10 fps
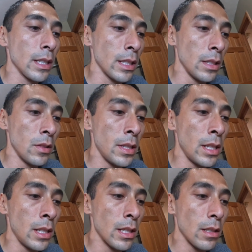is
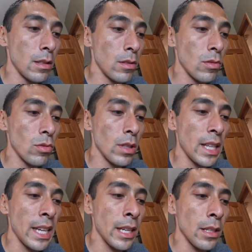the
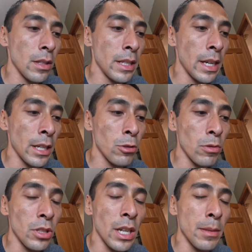hand, the
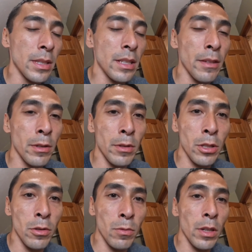actual knob itself. I
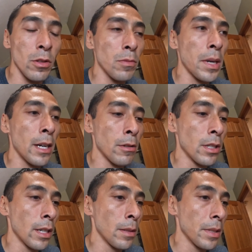wish it was one of those power
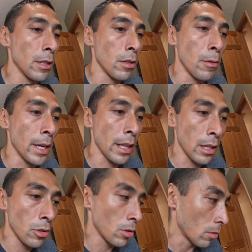knobs. I don't know why
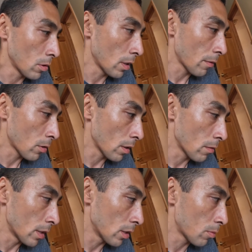they just don't do that for all
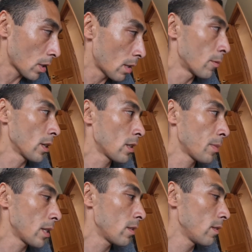the reels. Probably more
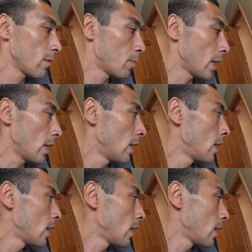expensive, but
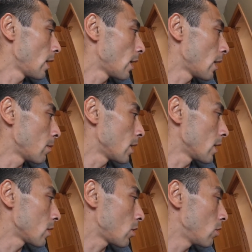um, that
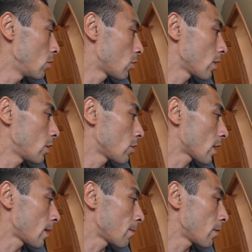is a huge creature
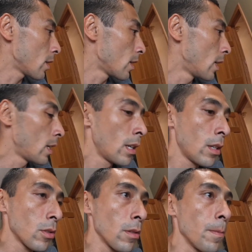comfort.
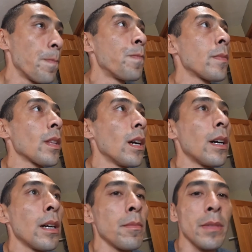So
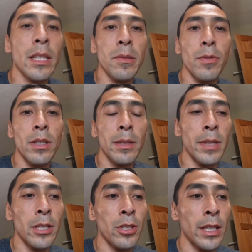um, that's pretty
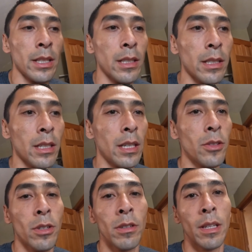much it.
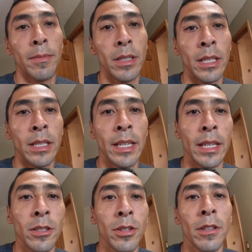So let me
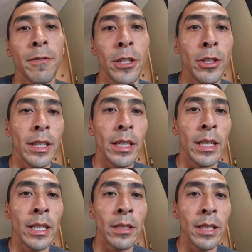get into the fishing
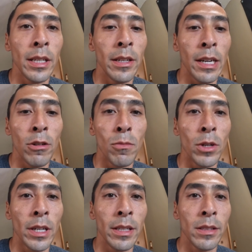and I'll tell you how I'm
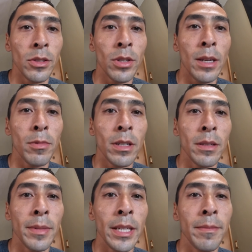working this
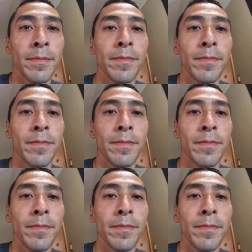topwater bait.